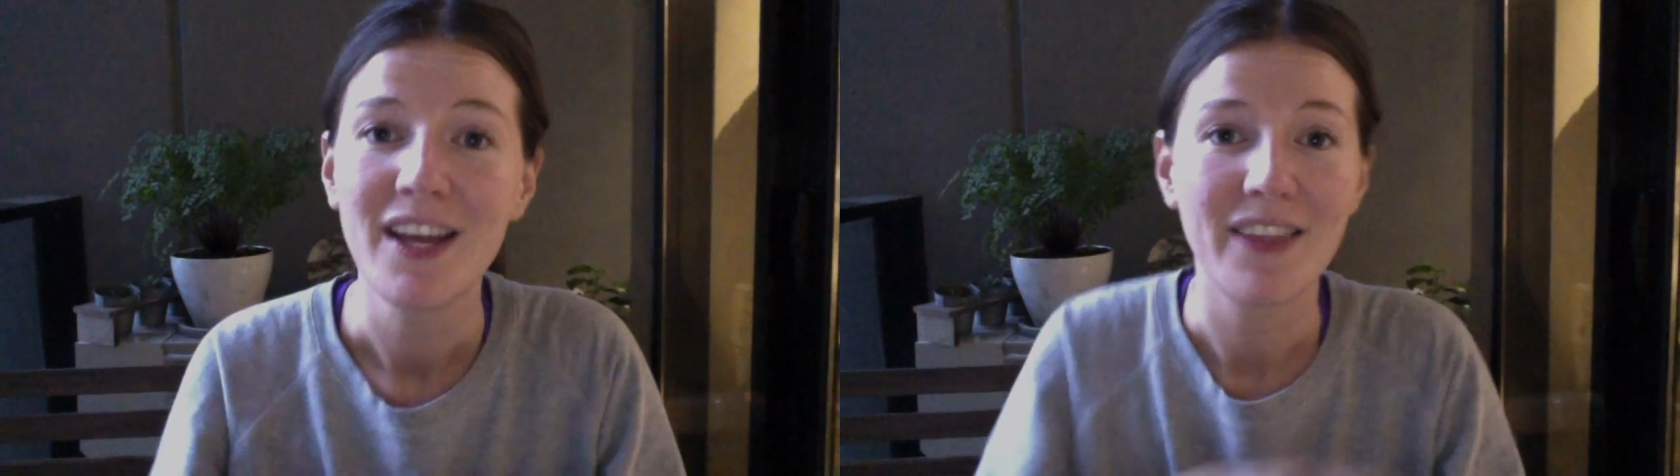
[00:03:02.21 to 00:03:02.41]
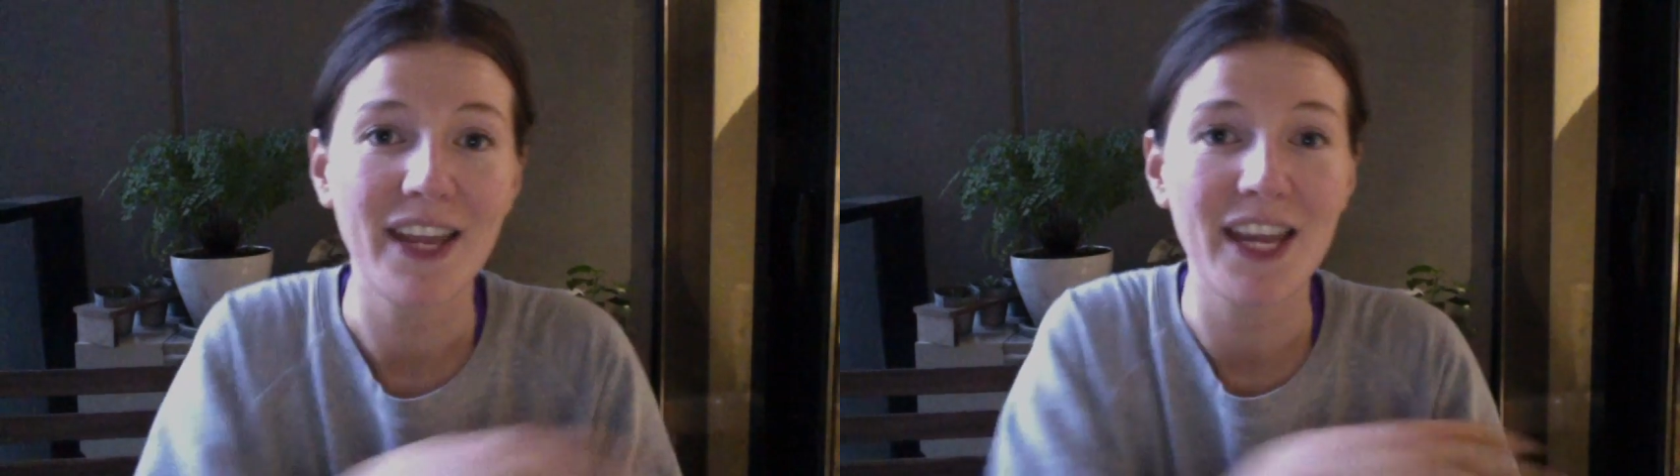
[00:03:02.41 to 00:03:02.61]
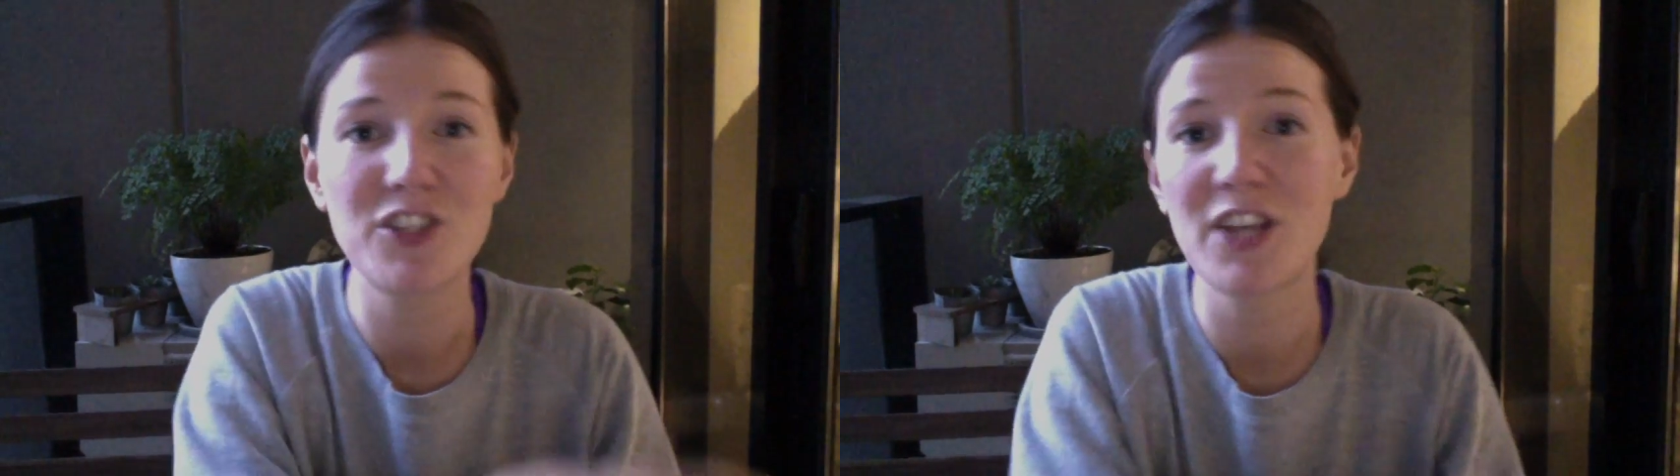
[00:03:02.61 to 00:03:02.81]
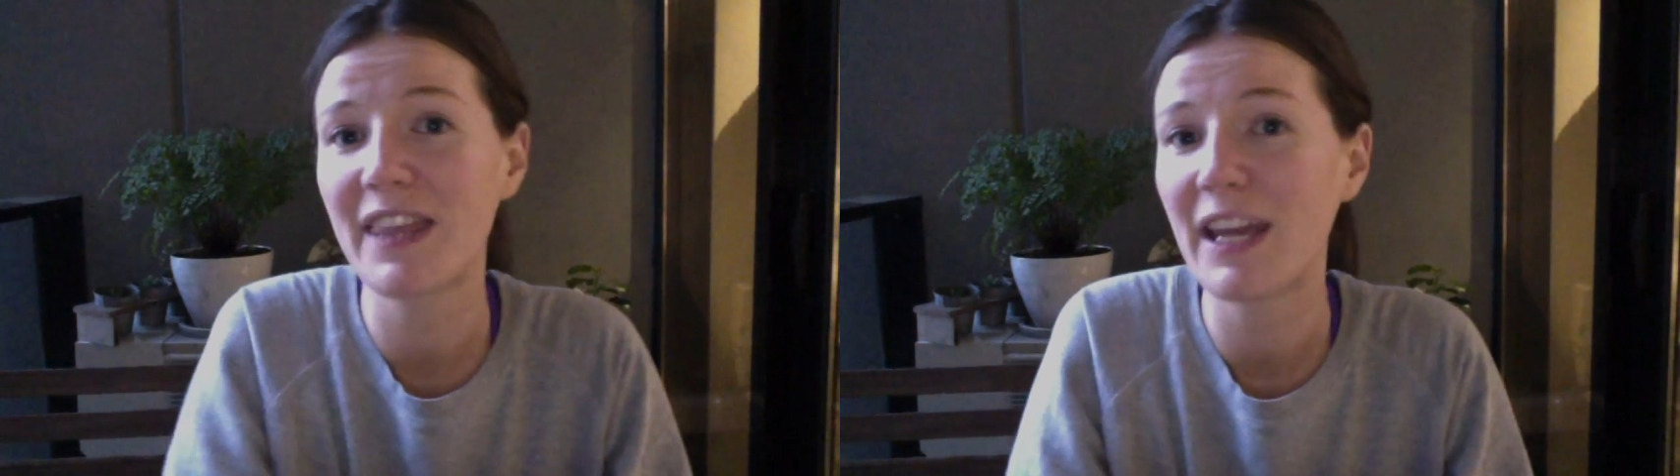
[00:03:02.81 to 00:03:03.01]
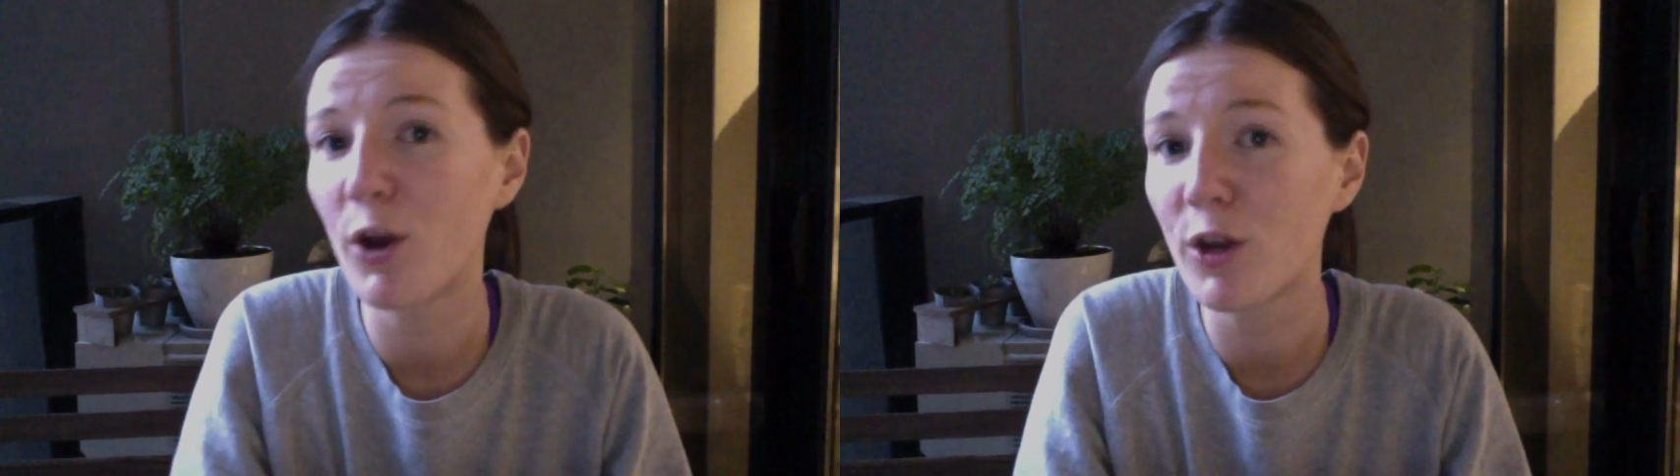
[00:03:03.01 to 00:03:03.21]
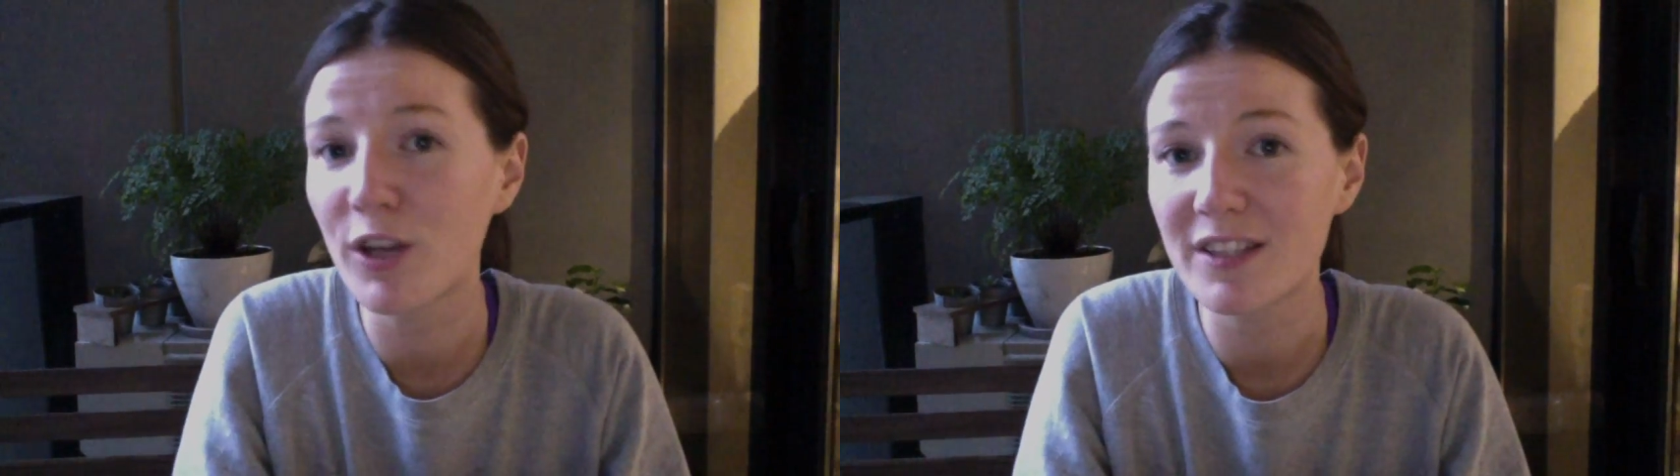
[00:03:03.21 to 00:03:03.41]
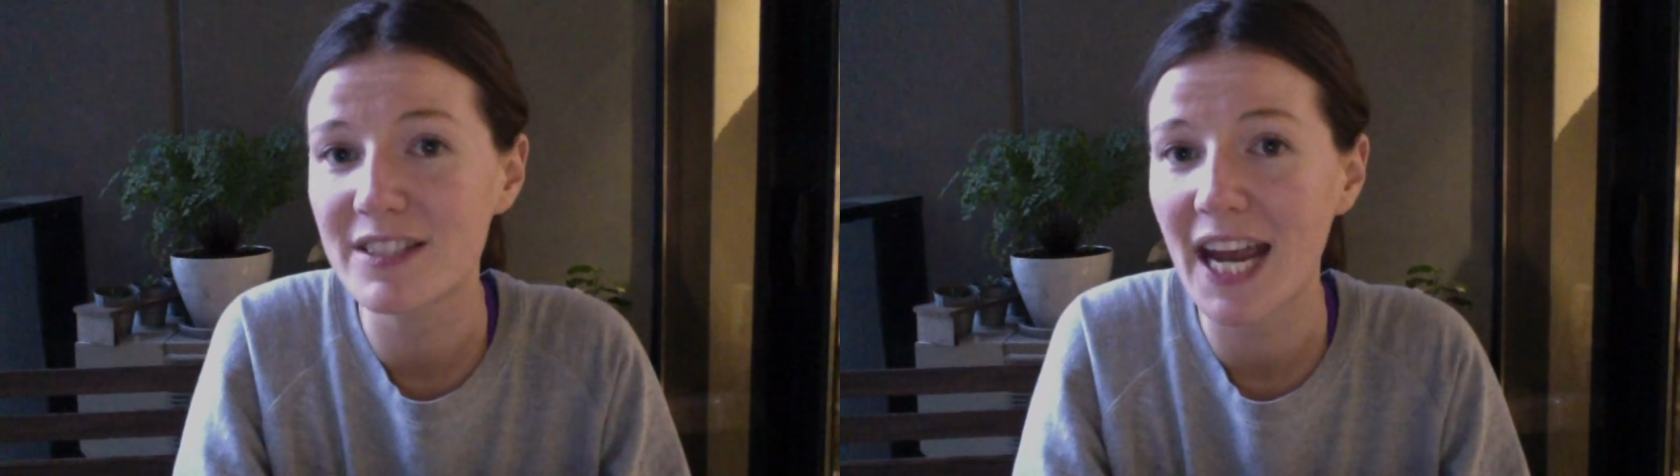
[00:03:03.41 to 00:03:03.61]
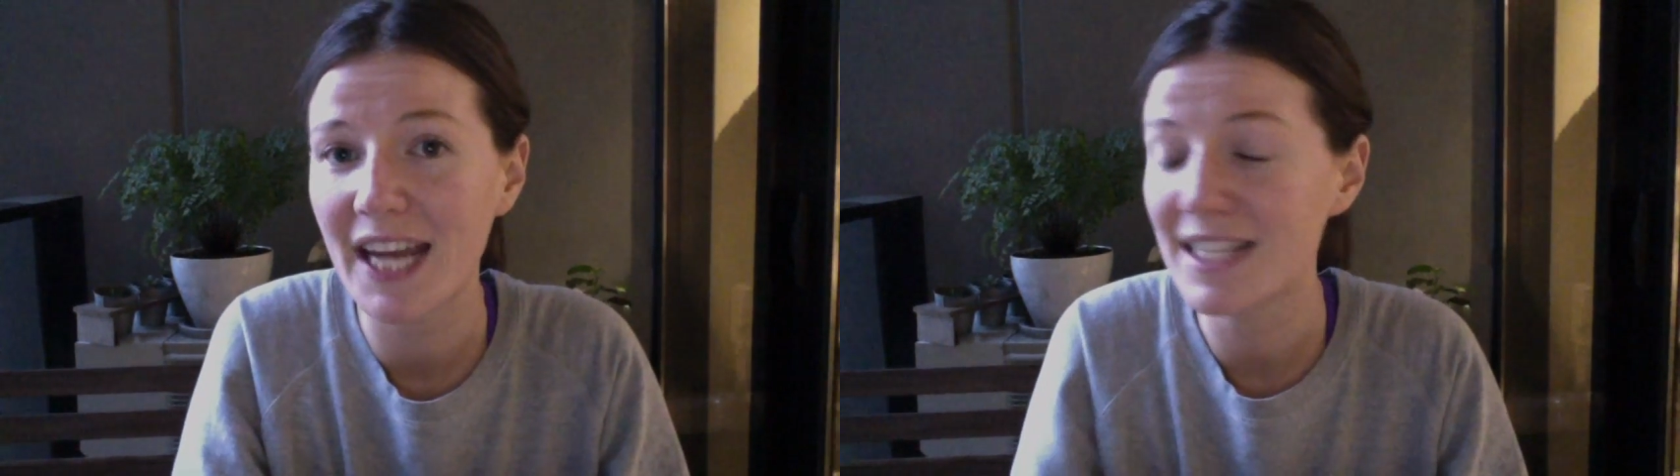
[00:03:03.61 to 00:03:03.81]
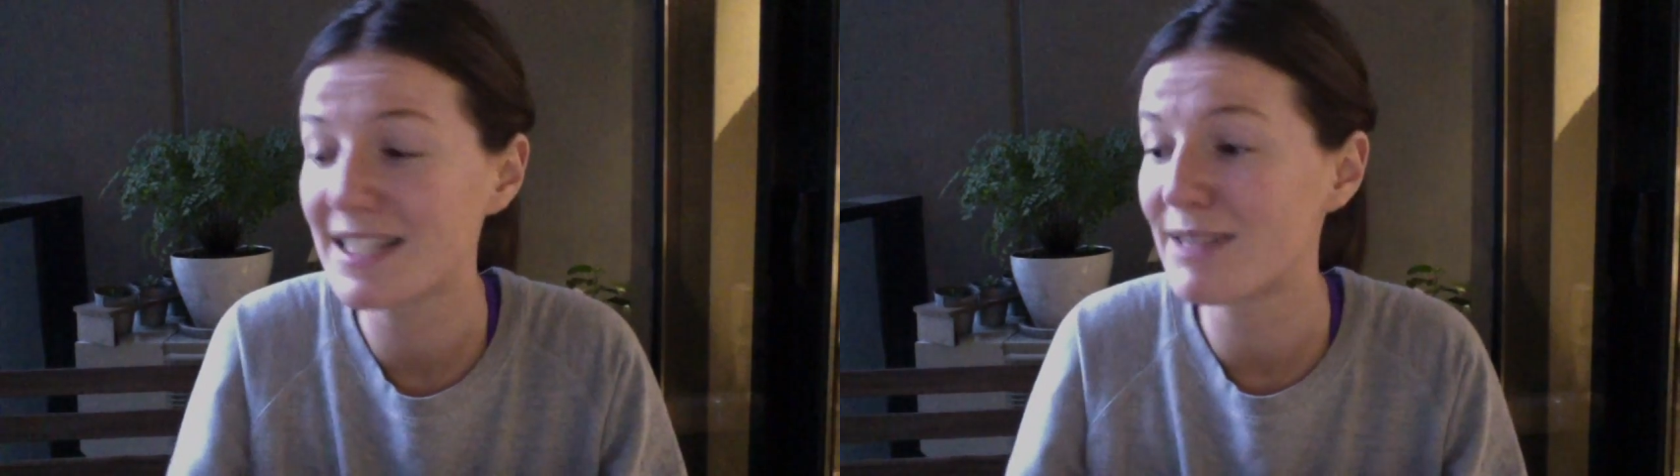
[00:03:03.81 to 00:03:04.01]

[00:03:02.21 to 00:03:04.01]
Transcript: They each had their own containers